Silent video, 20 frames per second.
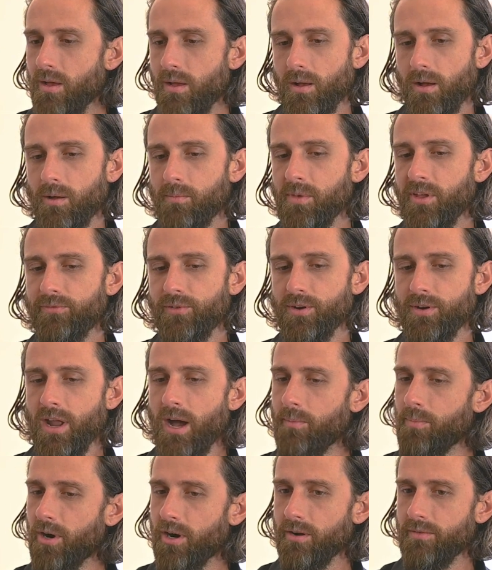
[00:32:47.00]
um, if you're
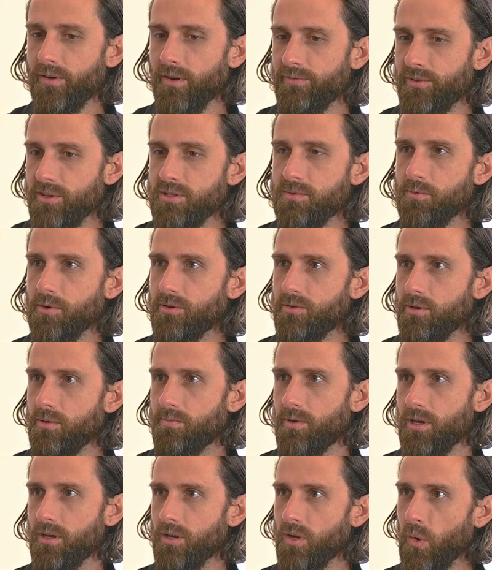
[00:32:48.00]
not part of our Facebook group,
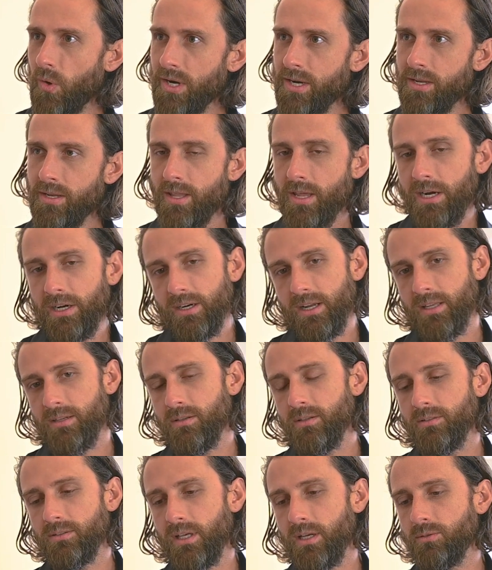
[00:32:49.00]
go on in there
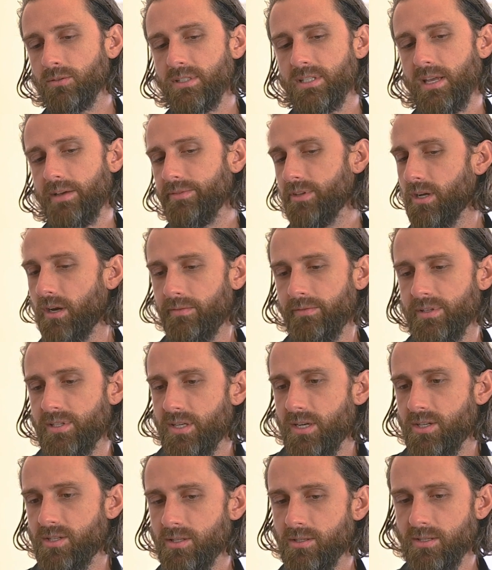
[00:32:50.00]
and like, let's have the
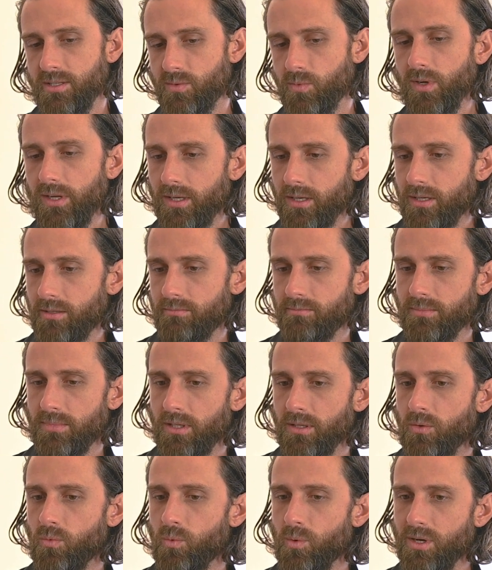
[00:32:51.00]
conversation this week.
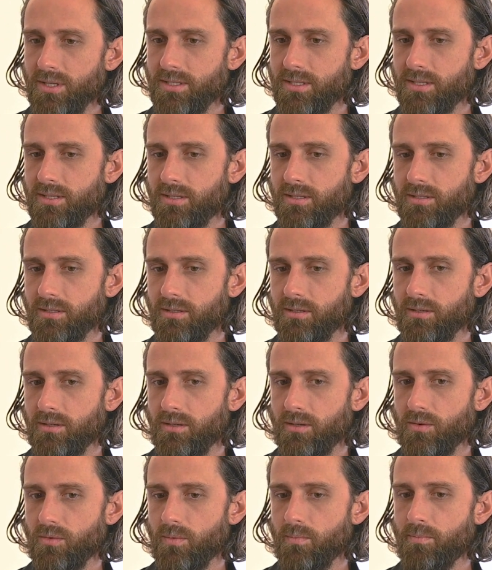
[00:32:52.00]
Like, what's
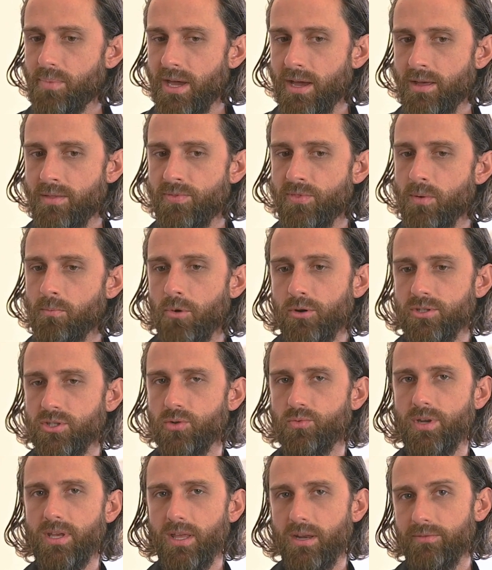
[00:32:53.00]
been the most
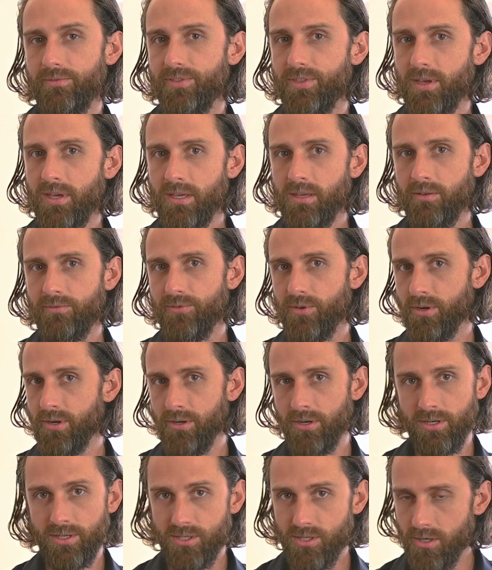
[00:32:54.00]
creative thing if you're a
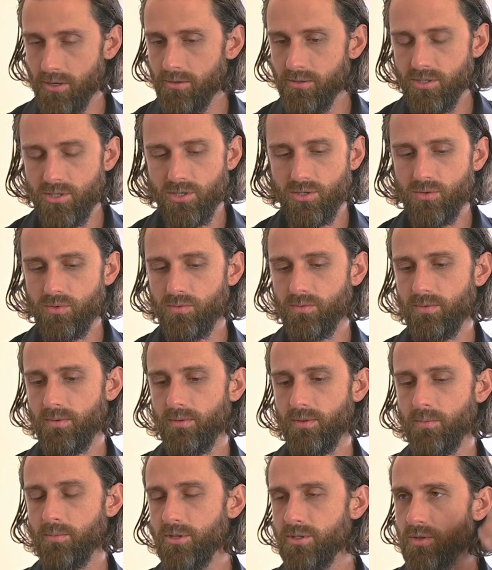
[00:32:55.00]
nurse coach?
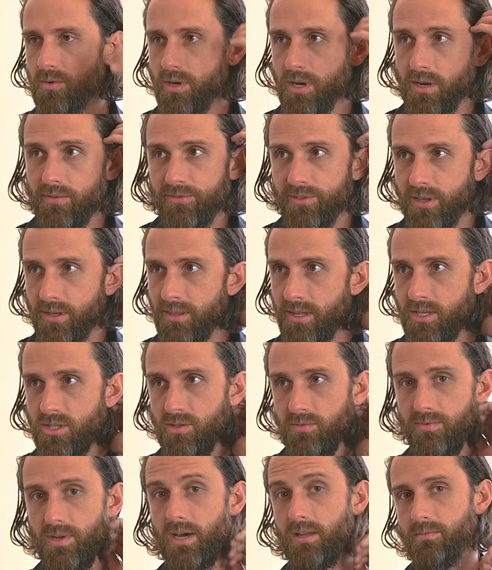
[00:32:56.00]
The most creative thing that
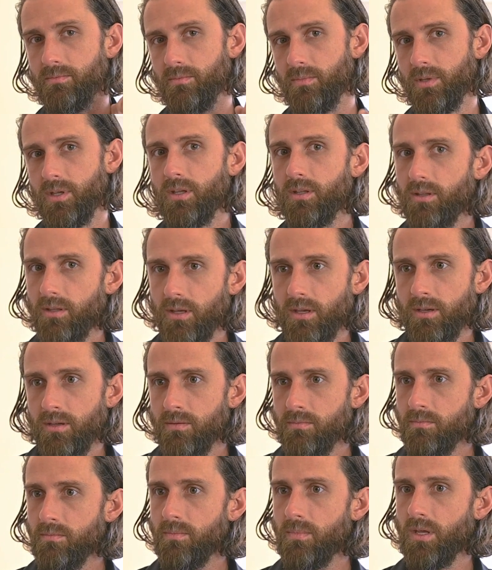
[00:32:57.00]
you've done
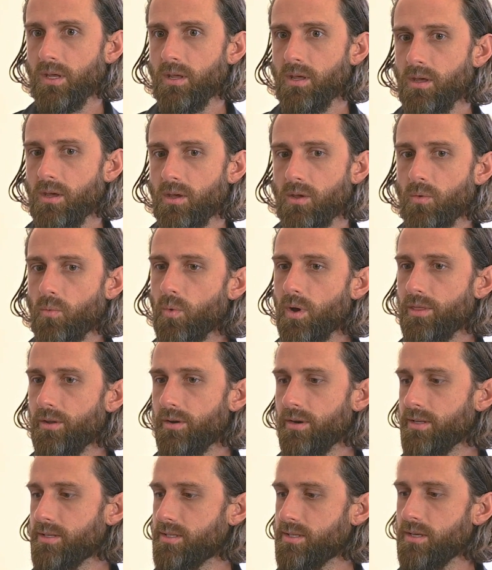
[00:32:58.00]
in whether
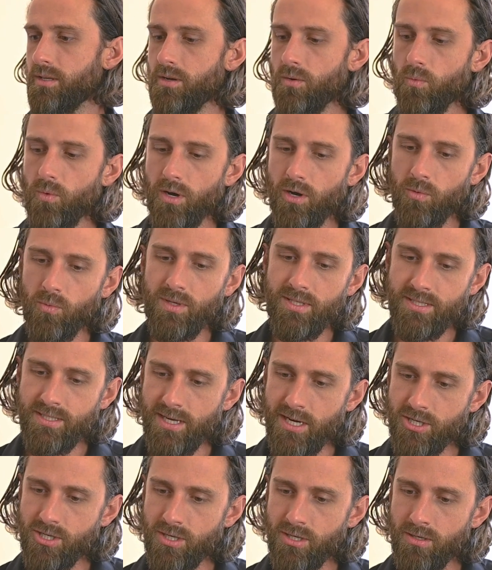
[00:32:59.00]
it's in a one-on-one
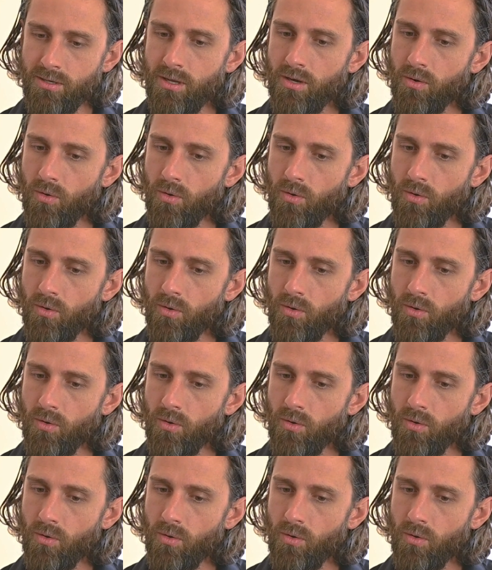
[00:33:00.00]
session